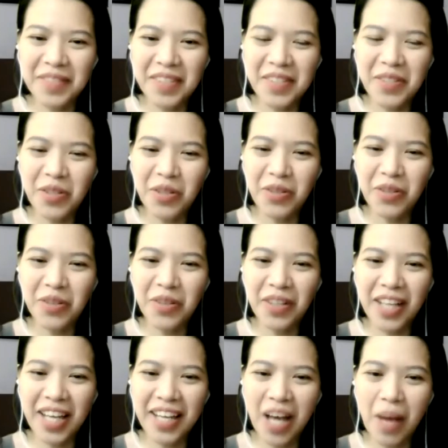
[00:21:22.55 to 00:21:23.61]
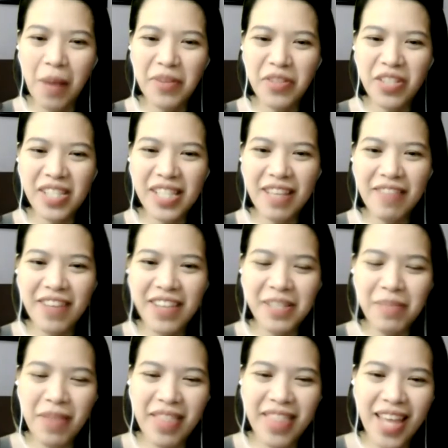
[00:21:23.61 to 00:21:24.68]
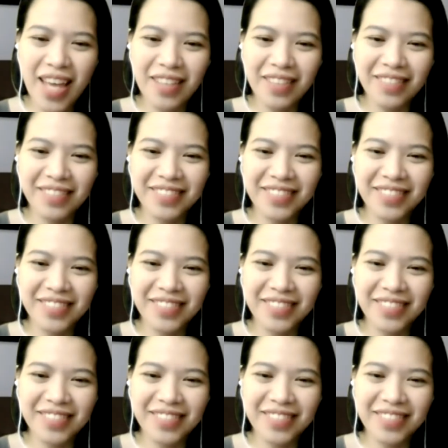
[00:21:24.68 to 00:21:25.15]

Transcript: So, okay, how much is the investment then?